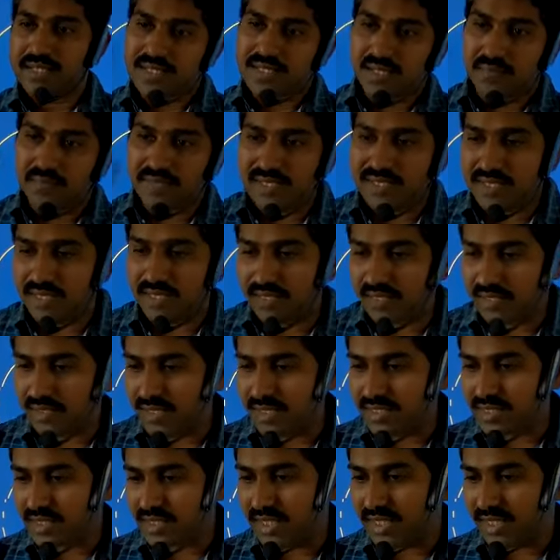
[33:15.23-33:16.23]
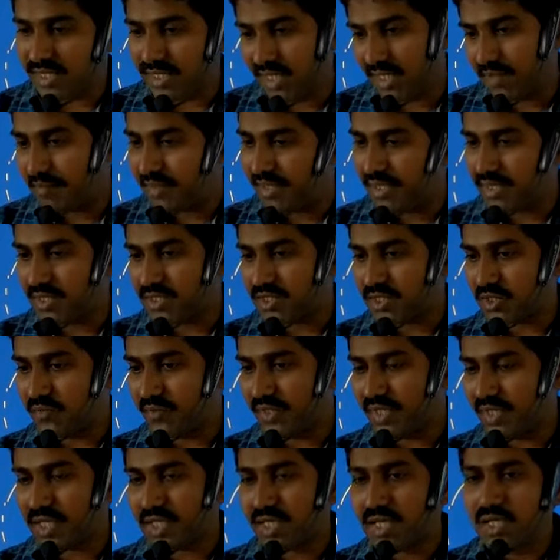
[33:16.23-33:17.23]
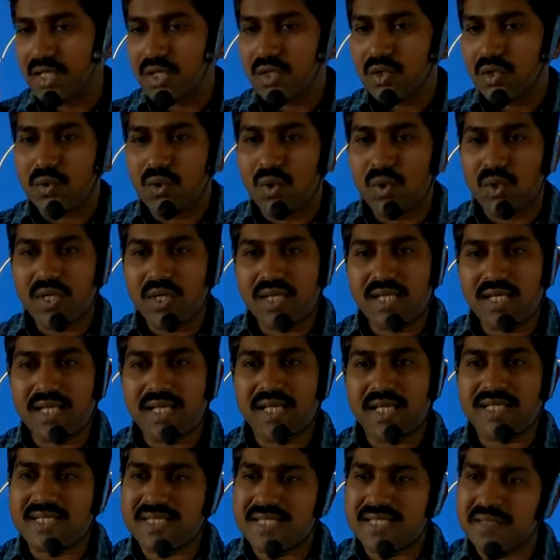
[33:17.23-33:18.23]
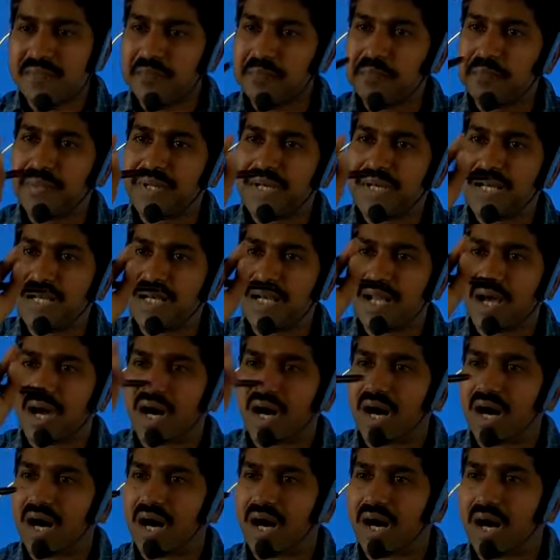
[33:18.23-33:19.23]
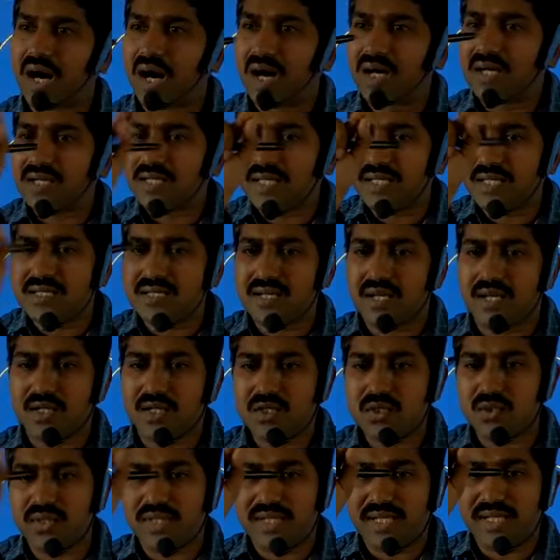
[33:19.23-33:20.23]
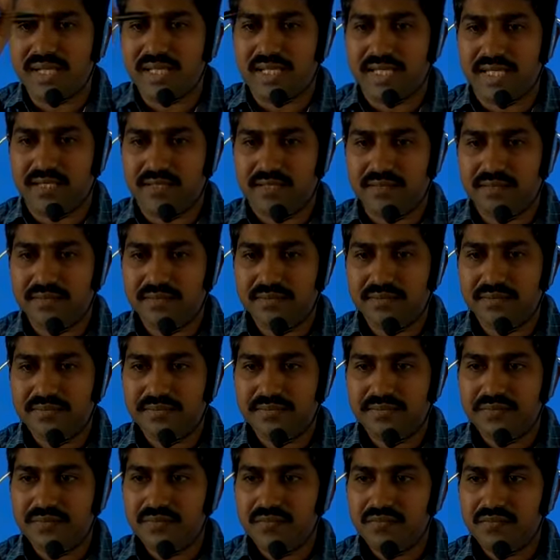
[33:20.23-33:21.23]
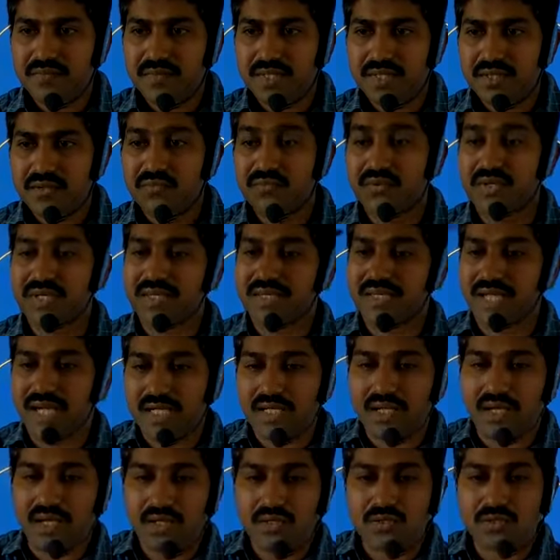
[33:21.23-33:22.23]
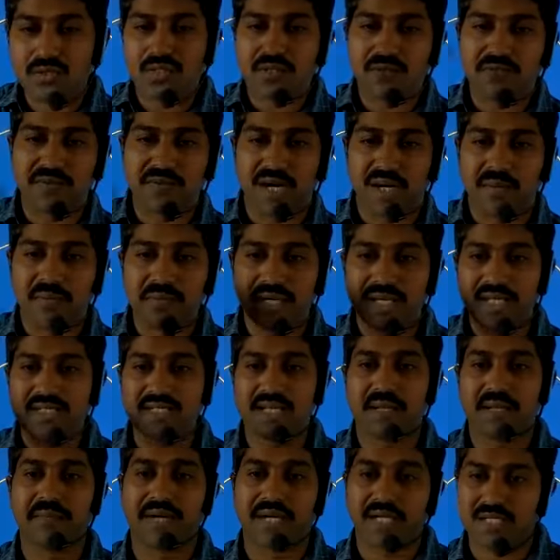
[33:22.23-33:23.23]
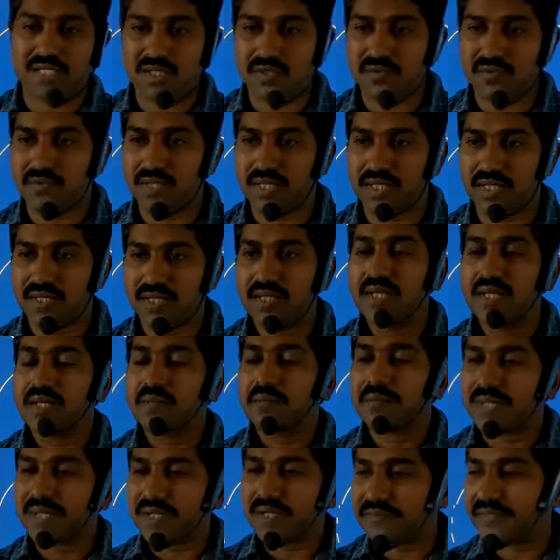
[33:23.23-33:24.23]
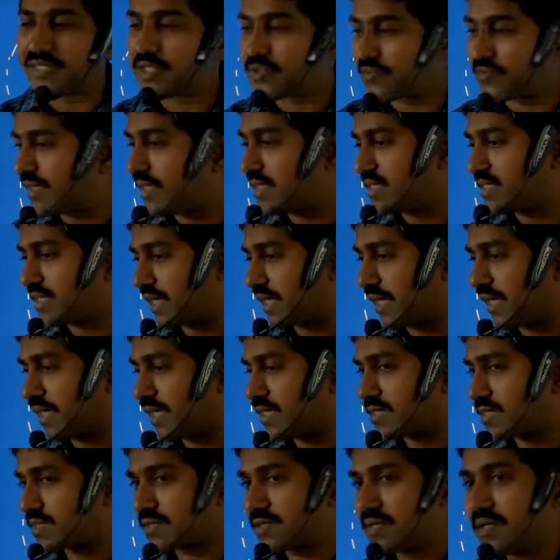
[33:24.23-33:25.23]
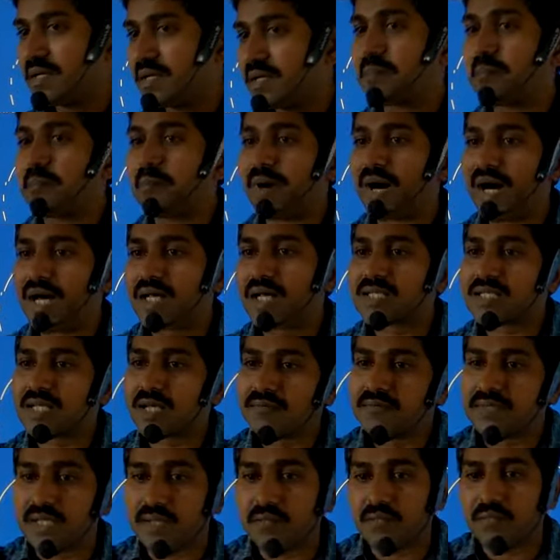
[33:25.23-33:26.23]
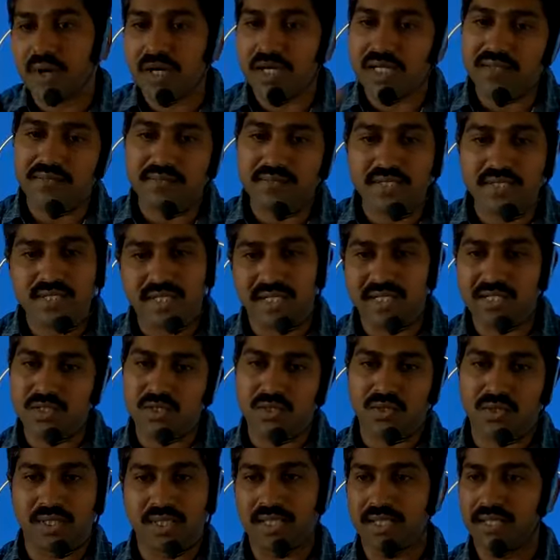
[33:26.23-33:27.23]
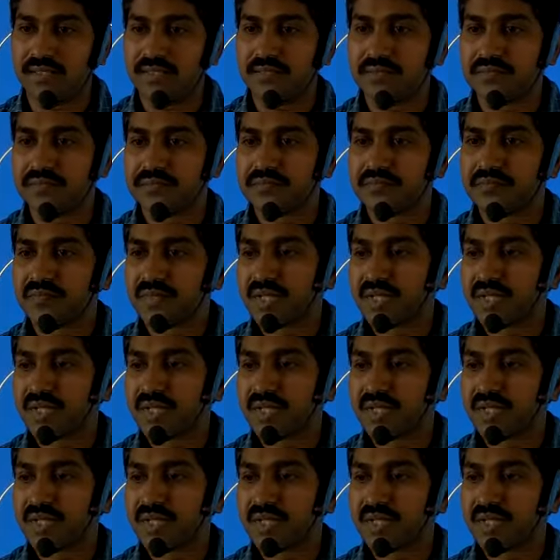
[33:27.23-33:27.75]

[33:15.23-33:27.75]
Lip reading: Semicircle is taken, mr square. Only a simple arc is also taken. For that also the formula is mr square. But which will change? Mass of that body will change only. Na?